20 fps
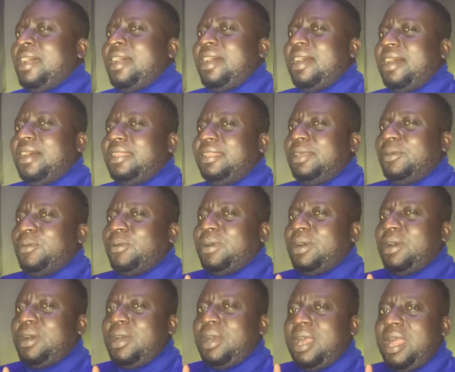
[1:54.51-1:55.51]
I
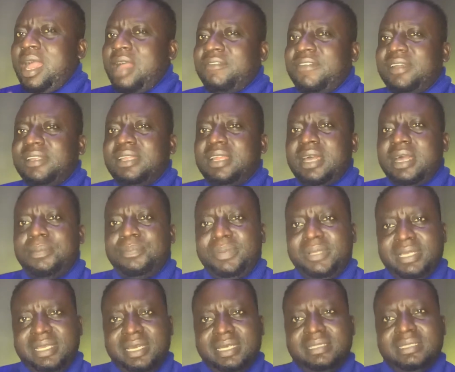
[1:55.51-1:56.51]
have an applicant,